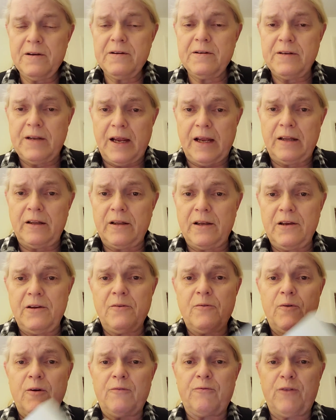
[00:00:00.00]
daily
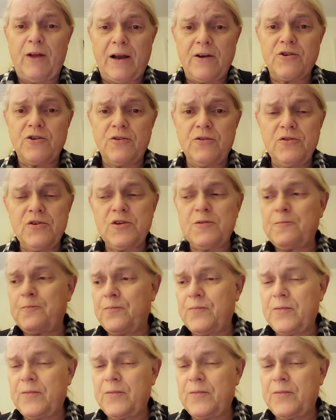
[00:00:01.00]
reflections,